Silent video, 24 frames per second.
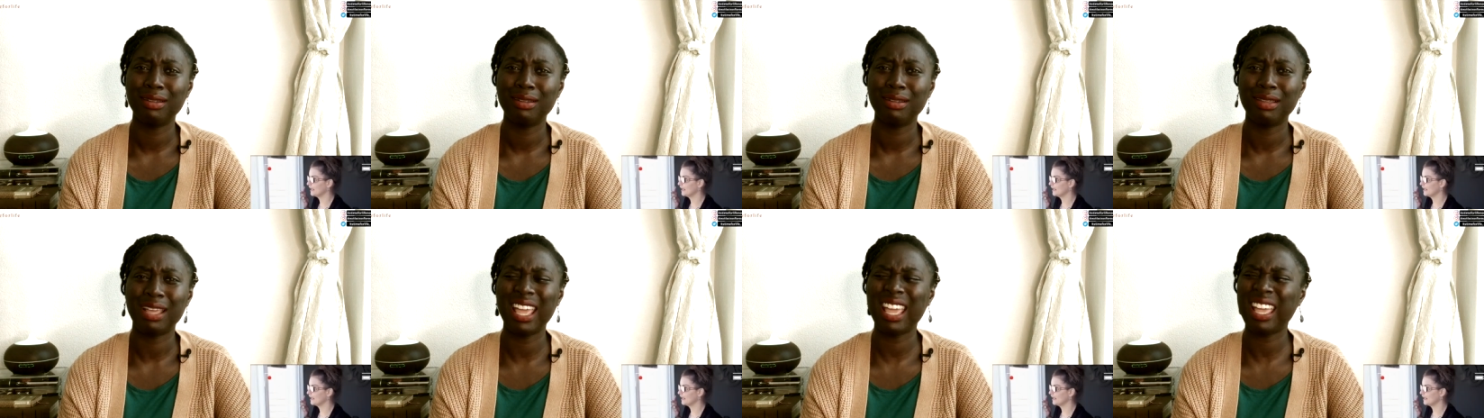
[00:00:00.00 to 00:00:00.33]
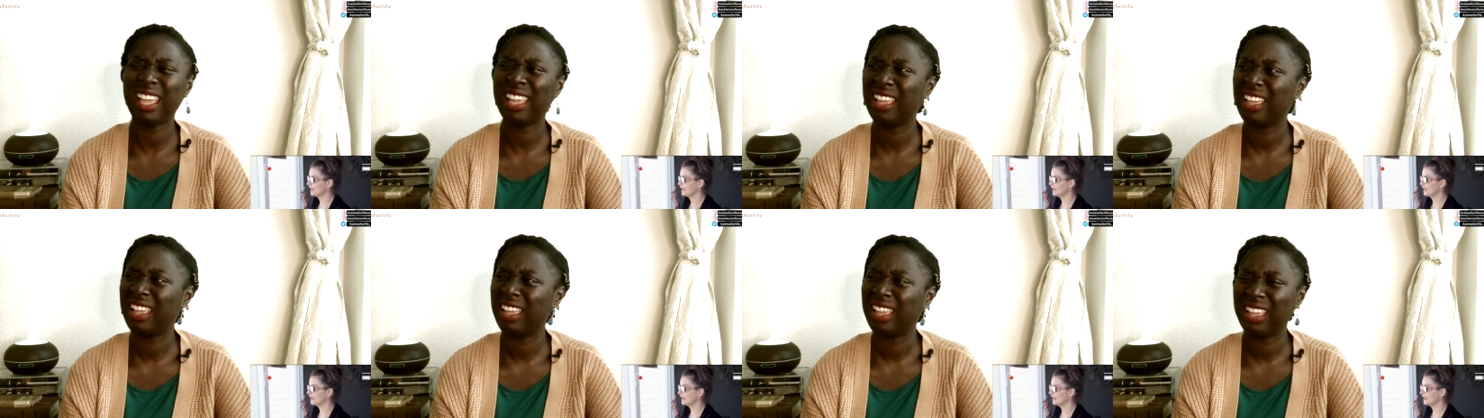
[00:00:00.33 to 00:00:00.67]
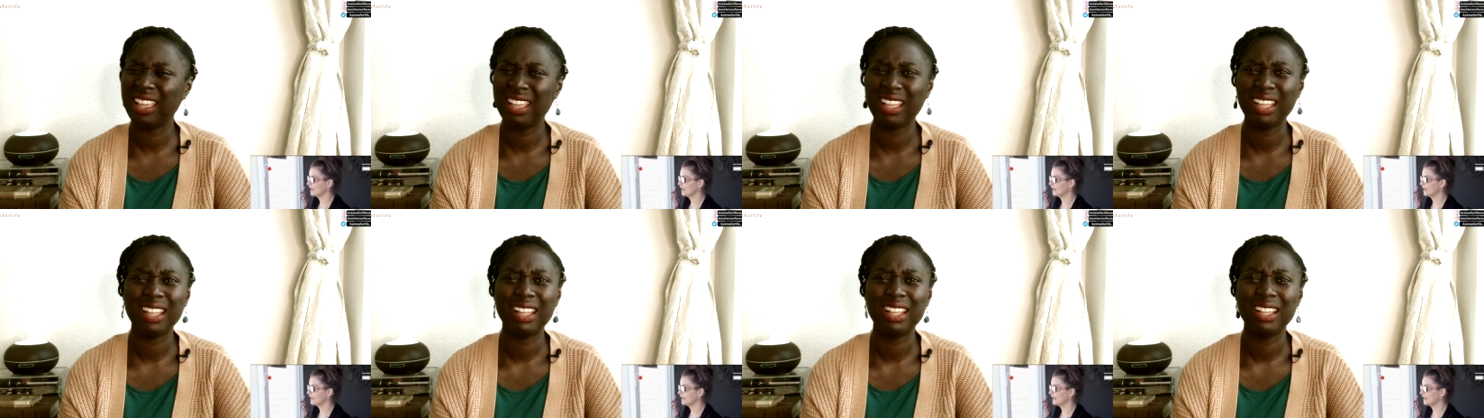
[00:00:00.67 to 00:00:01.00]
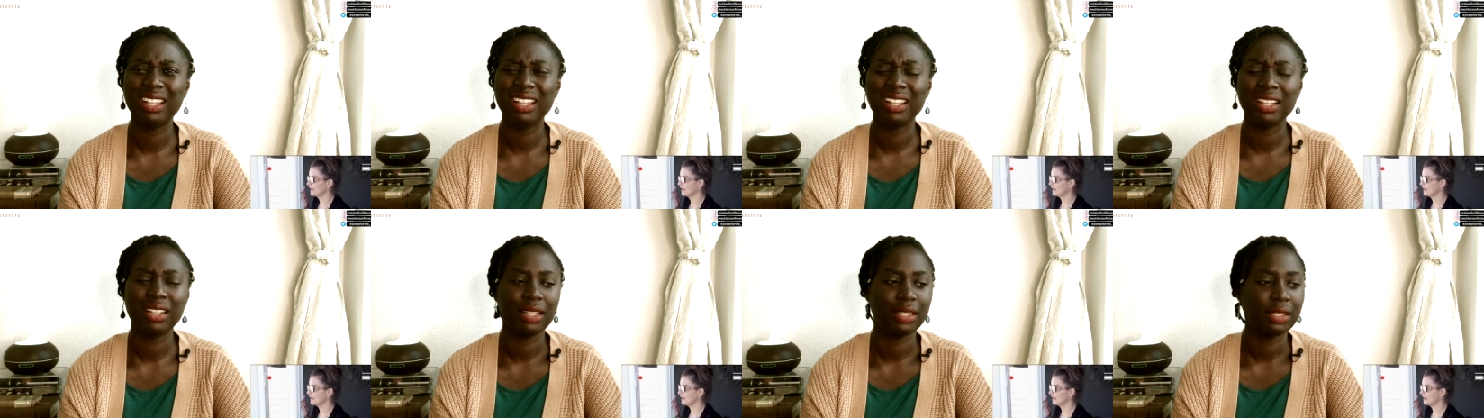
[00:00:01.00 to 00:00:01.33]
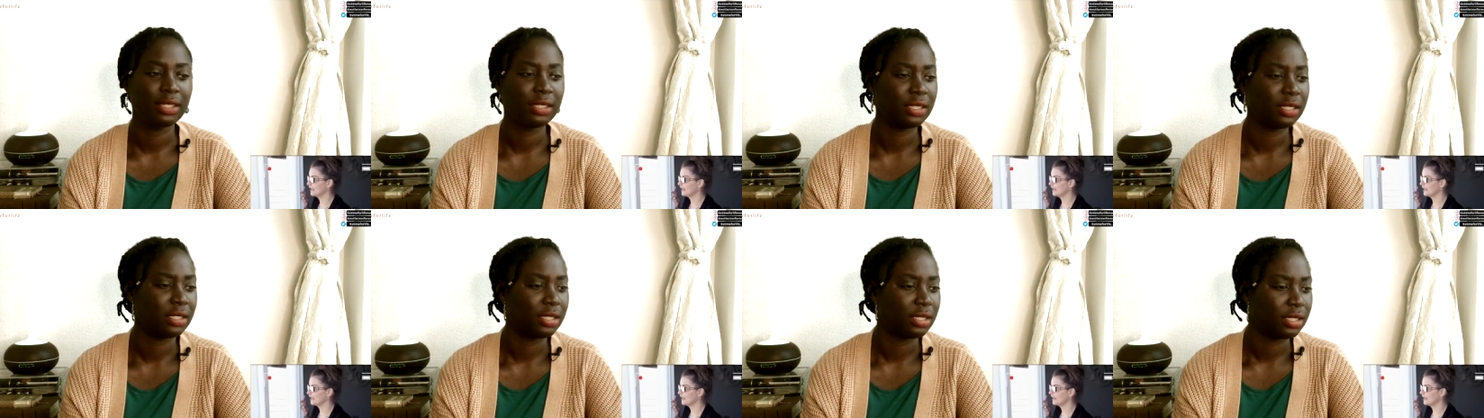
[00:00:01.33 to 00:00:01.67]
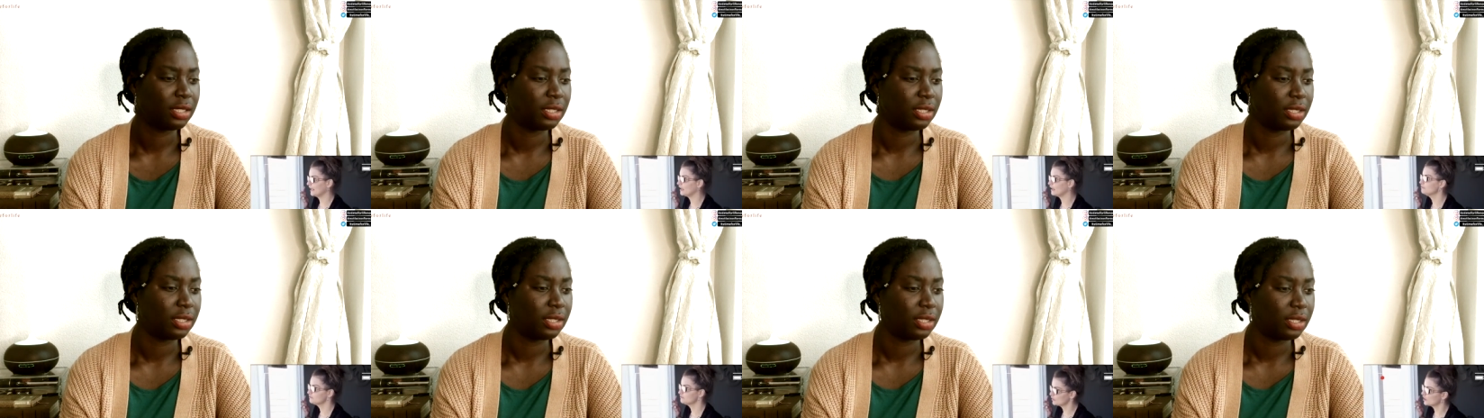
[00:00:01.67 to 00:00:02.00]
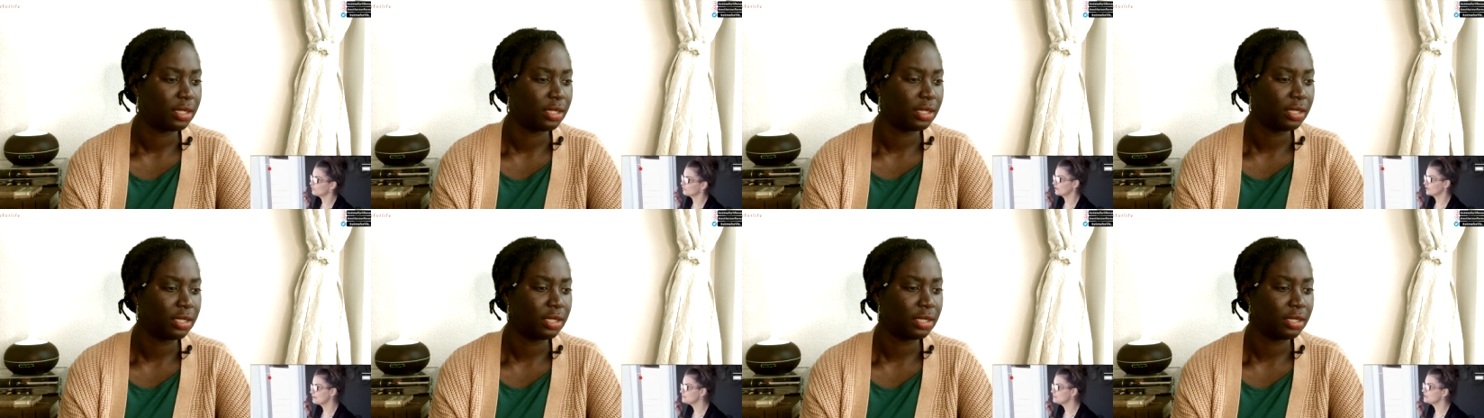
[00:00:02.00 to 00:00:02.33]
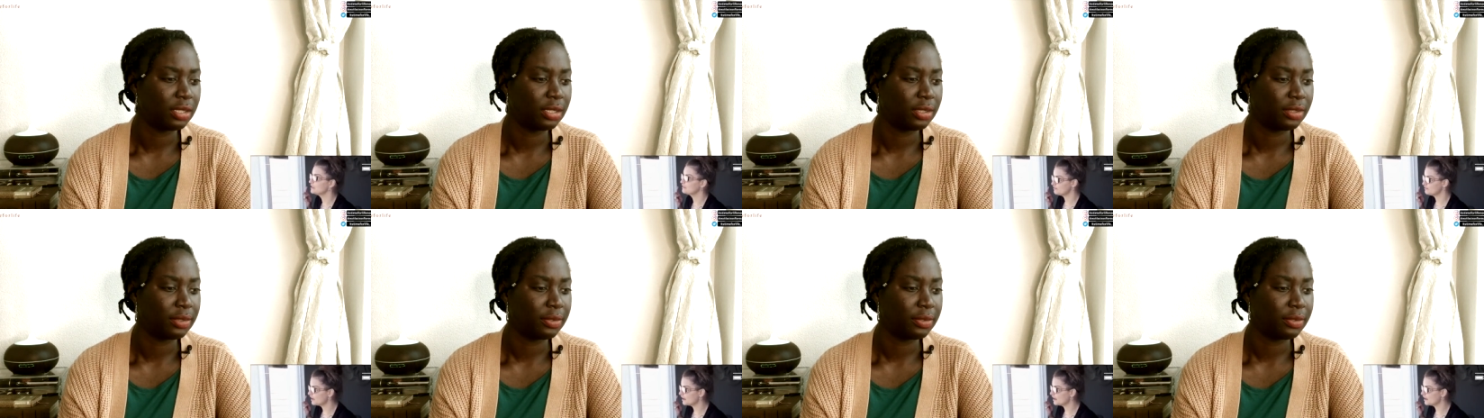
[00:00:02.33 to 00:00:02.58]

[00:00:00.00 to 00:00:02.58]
Like I'm broke. Get me